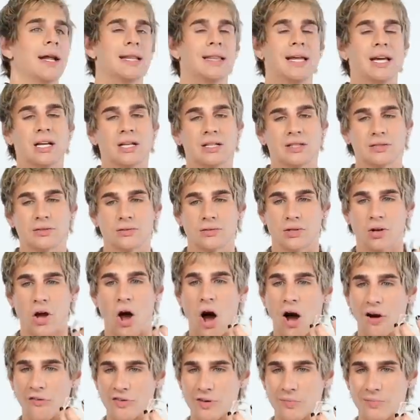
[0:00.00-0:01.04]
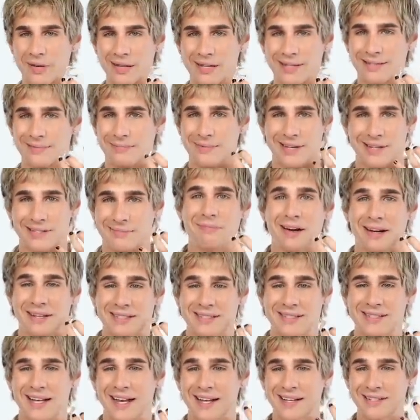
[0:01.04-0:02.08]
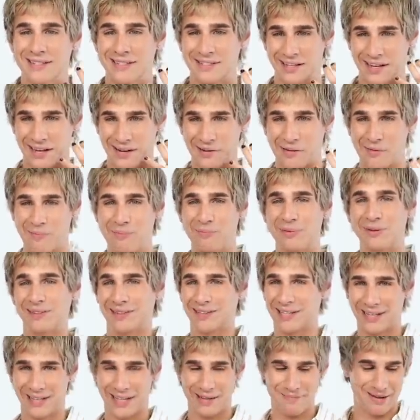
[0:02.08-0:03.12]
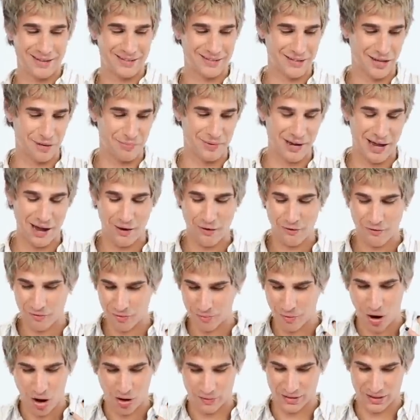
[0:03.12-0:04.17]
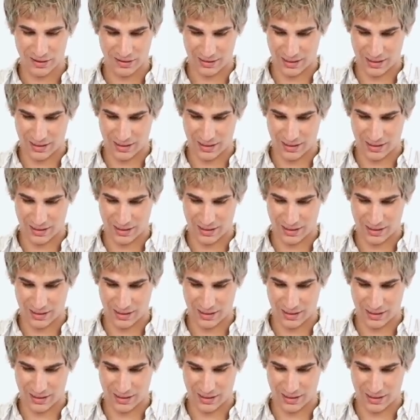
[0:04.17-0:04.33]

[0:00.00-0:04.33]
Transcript: need like coffee beans because my scent is like completely messed up now from all this